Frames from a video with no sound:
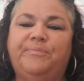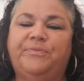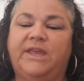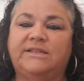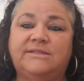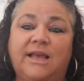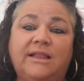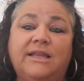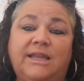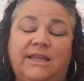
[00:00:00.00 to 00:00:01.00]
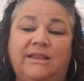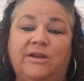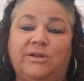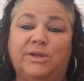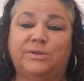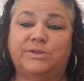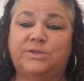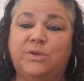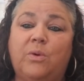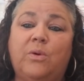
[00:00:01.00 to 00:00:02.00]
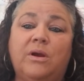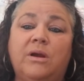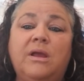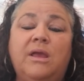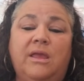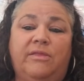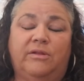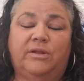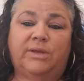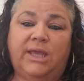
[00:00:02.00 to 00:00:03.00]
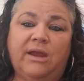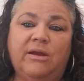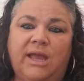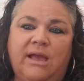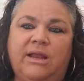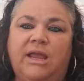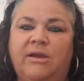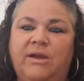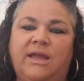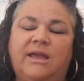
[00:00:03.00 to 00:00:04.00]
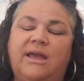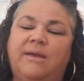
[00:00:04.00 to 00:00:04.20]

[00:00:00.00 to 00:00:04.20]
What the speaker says: they sell it in their little store, their little carryout area.